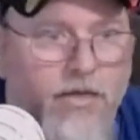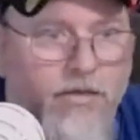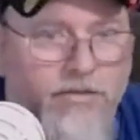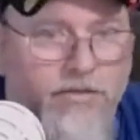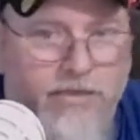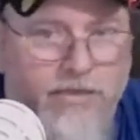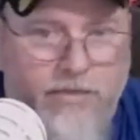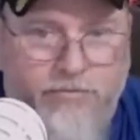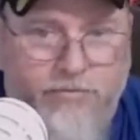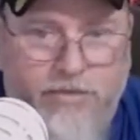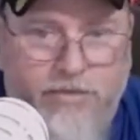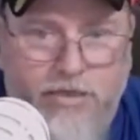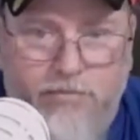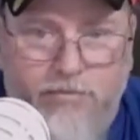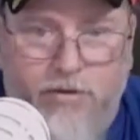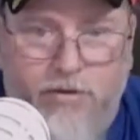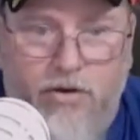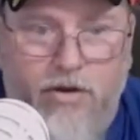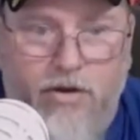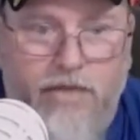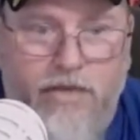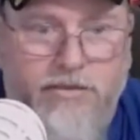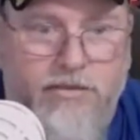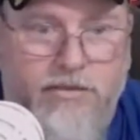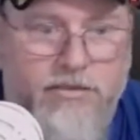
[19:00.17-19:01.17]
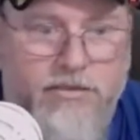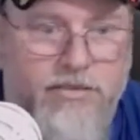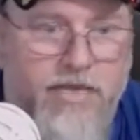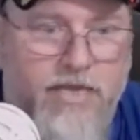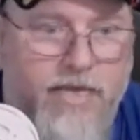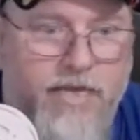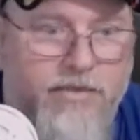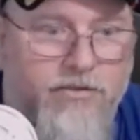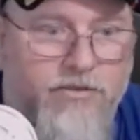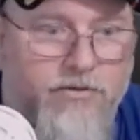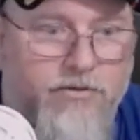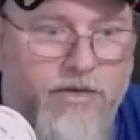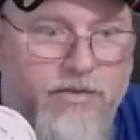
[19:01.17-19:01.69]
Tim Tebow has a
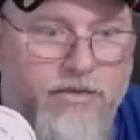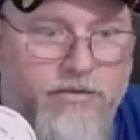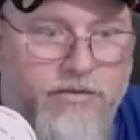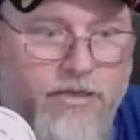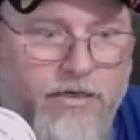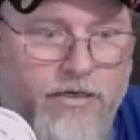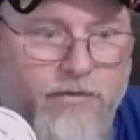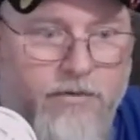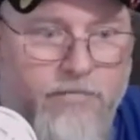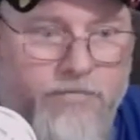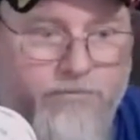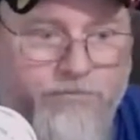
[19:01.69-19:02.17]
statue out there.